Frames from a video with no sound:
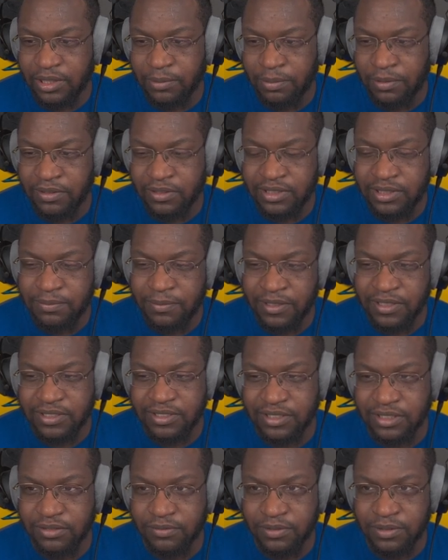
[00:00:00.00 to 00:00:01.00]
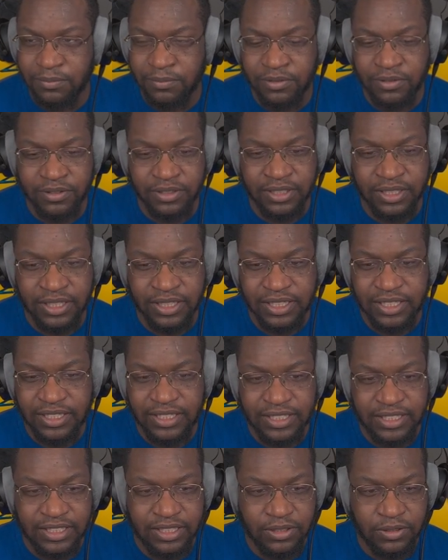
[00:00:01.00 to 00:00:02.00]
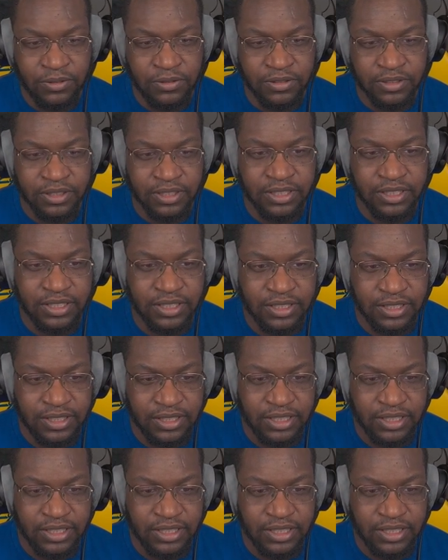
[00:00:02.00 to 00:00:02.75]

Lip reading: Your opponent's spells cost 1 more, or